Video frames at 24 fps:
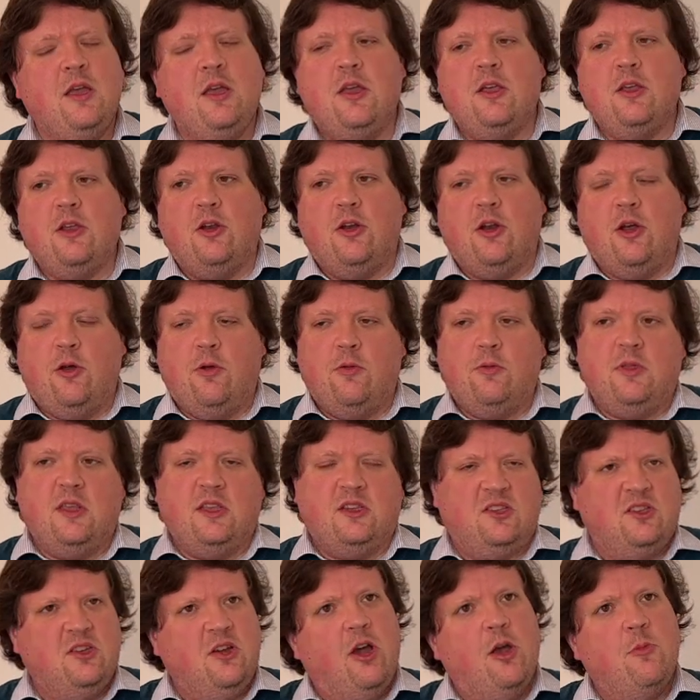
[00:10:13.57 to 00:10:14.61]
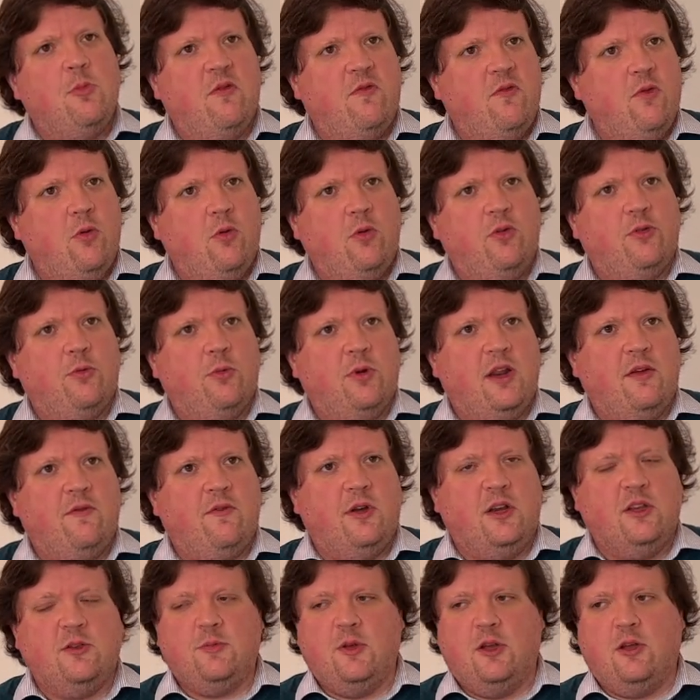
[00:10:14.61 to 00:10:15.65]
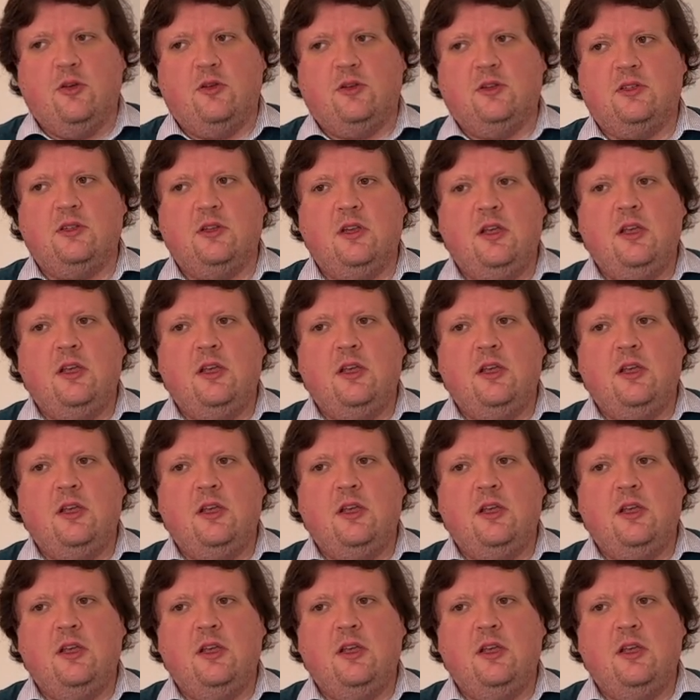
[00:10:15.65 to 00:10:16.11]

you know, this type of horse, whatever, and it's because